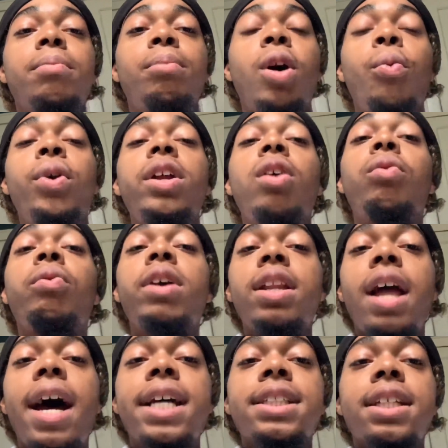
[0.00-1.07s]
but we don't
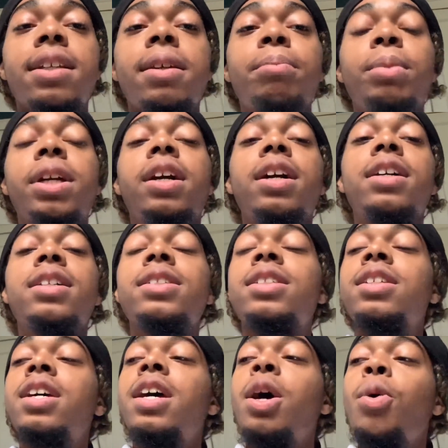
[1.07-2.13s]
realize it
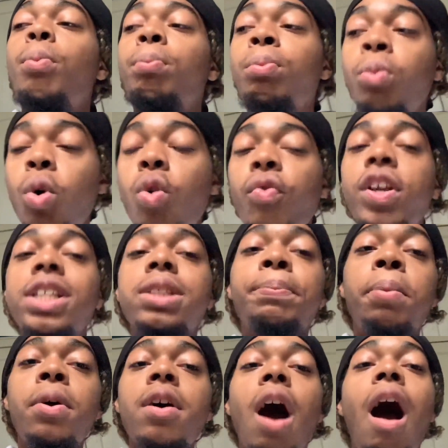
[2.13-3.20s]
because movies
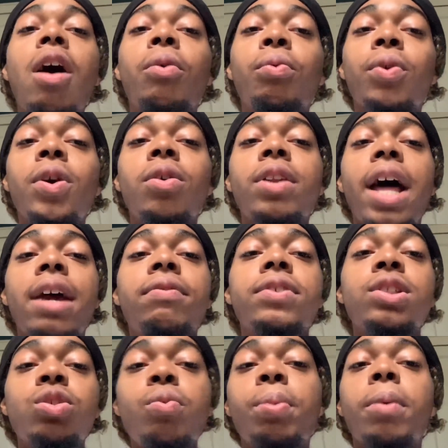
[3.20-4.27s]
put our real life
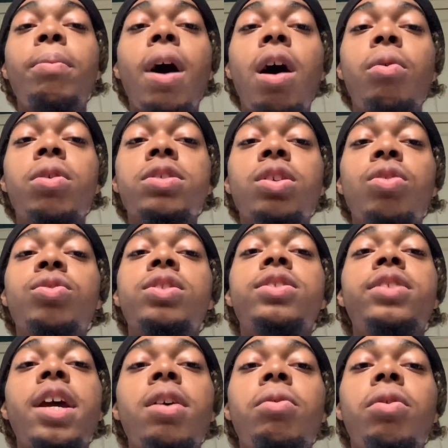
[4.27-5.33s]
superpowers on
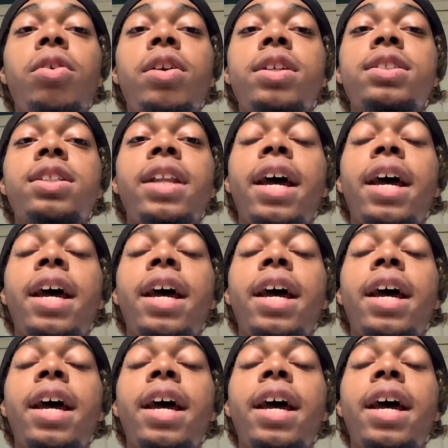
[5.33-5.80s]
steroids.